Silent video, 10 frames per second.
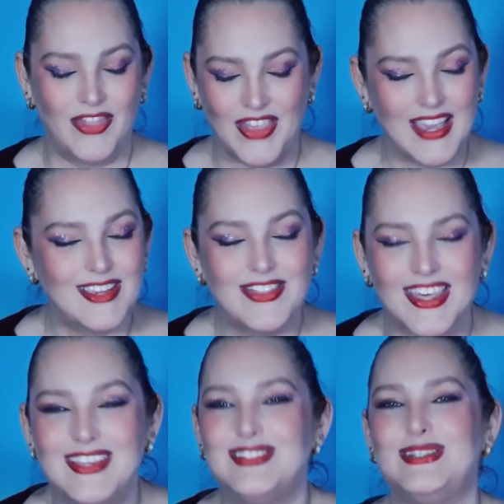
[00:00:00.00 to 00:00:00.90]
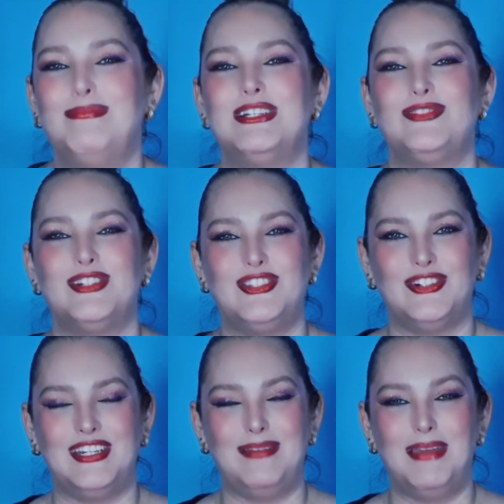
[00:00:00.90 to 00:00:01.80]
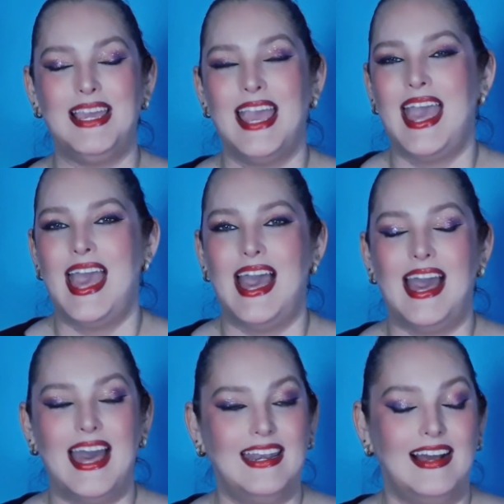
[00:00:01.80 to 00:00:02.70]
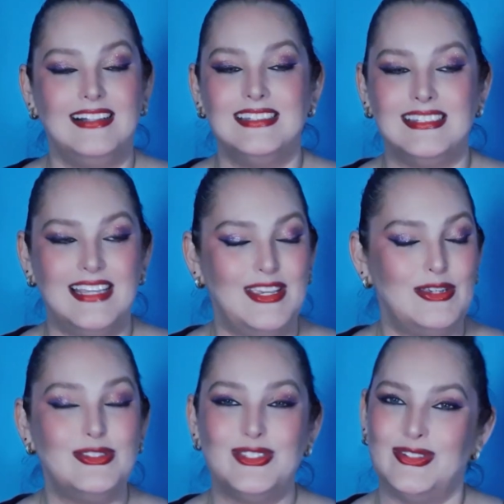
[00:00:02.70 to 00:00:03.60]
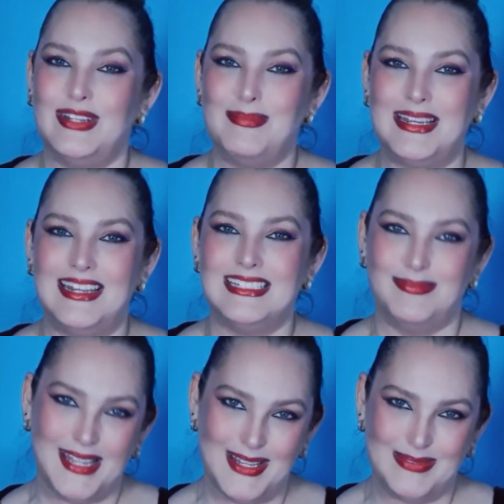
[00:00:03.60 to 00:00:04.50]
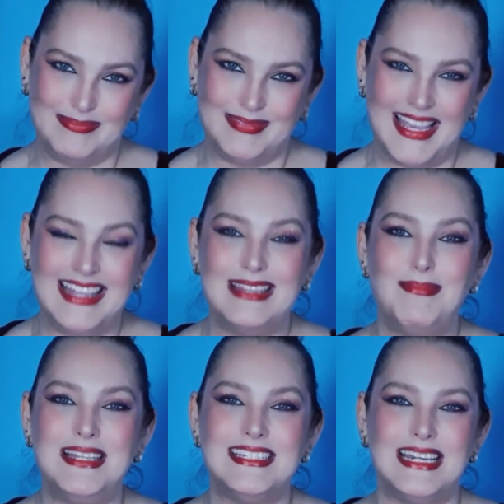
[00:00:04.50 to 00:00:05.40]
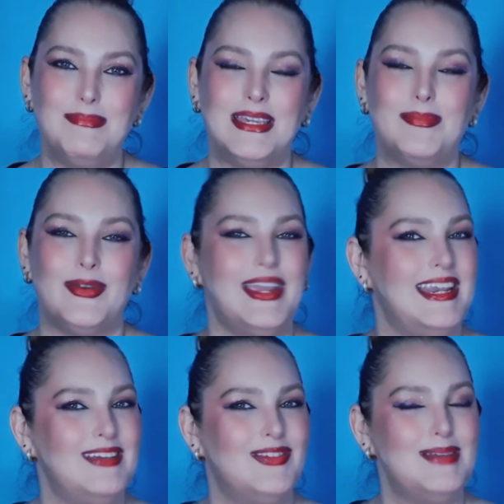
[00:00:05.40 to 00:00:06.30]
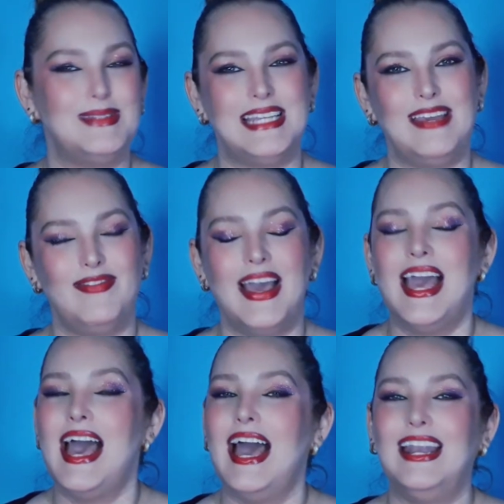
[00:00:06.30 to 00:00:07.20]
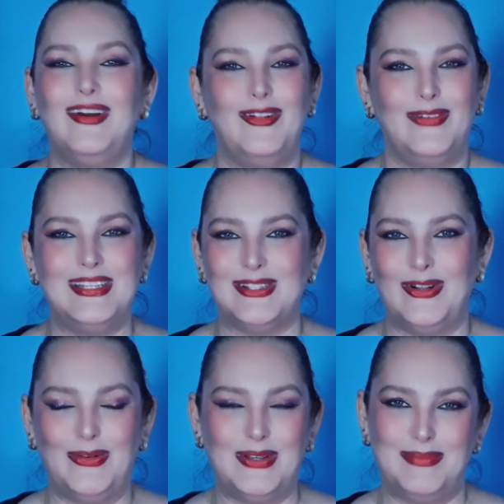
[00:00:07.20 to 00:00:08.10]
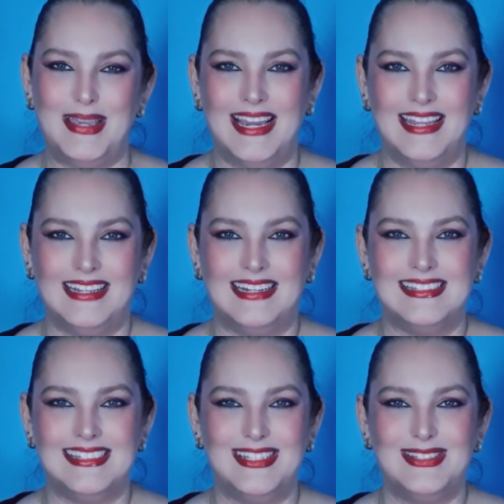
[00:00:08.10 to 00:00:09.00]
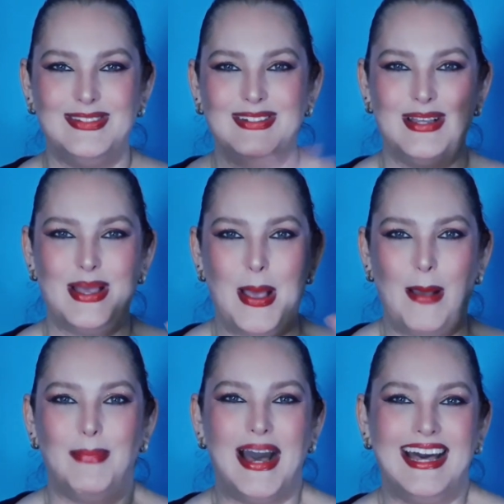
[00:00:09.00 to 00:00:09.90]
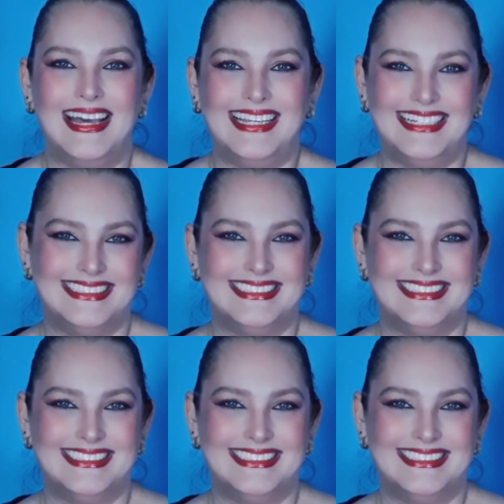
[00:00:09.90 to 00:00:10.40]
Thank you so much for joining me, and I'll see you soon in my next video. In the meantime, keep creative, keep safe, and always be kind, and I'll see you soon. Bye!